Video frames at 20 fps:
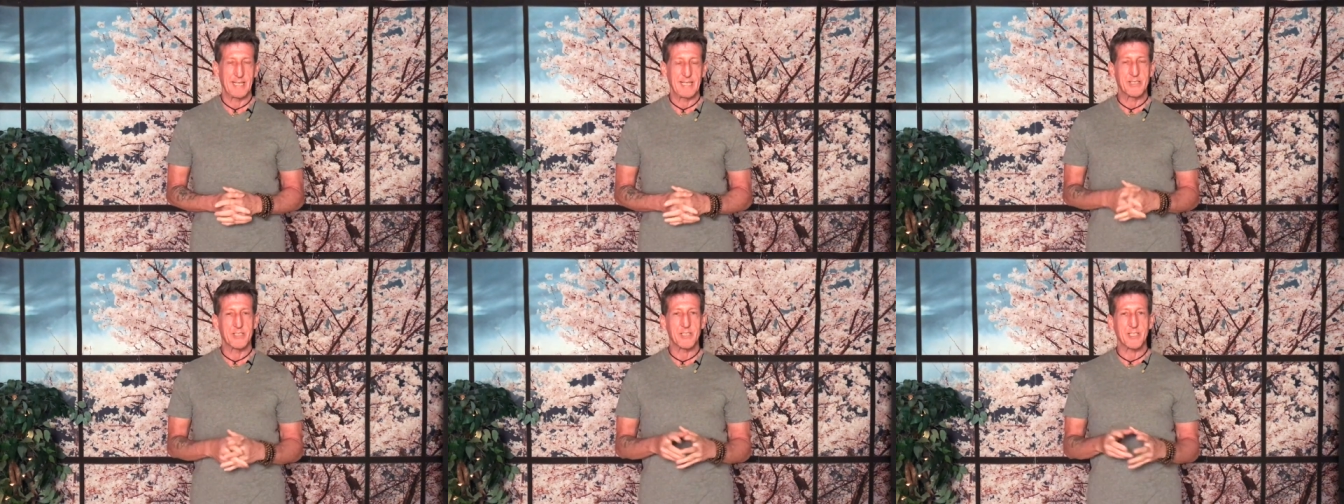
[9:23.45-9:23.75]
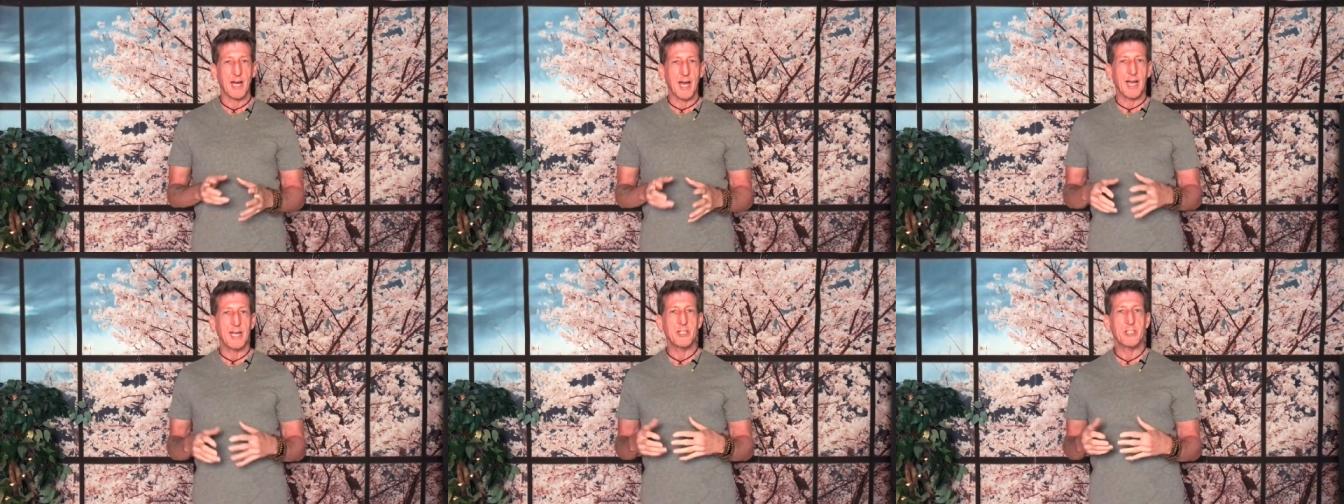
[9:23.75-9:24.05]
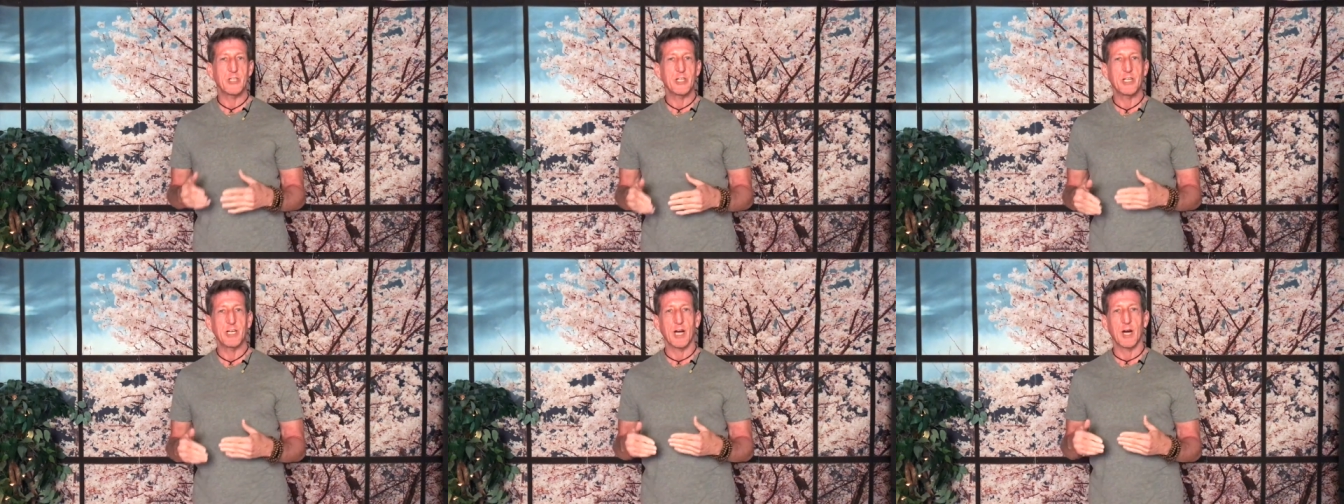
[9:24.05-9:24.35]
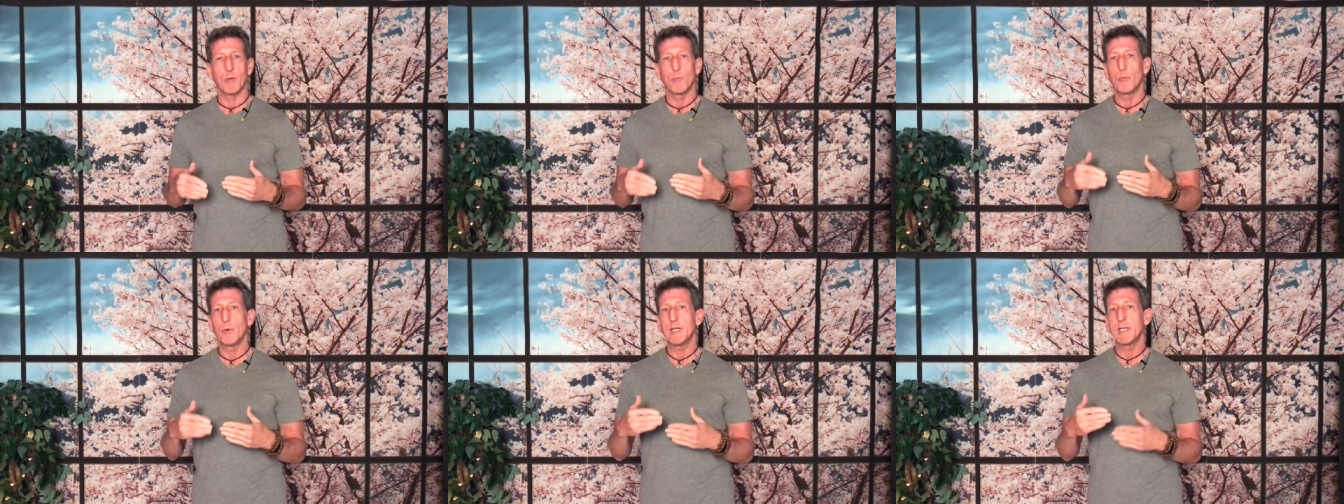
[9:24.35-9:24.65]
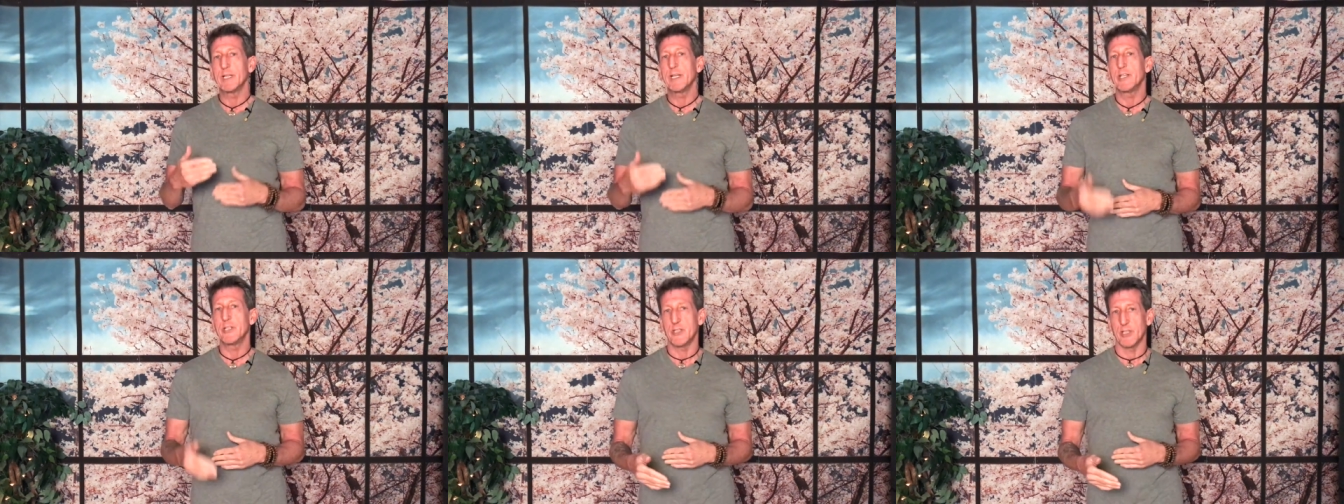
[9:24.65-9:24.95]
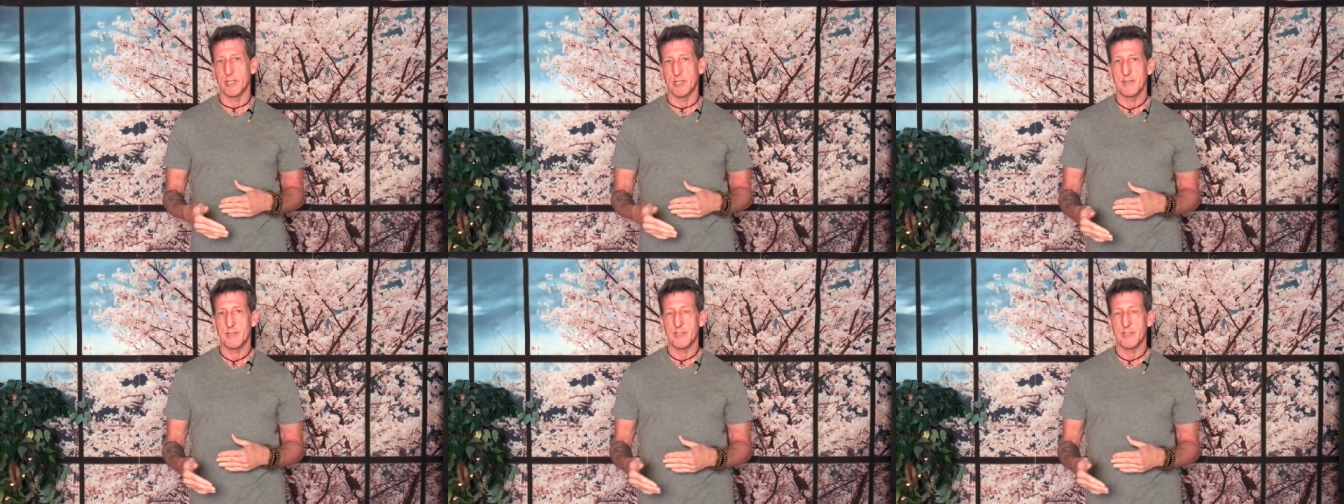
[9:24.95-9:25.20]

Is Tai Chi a religion?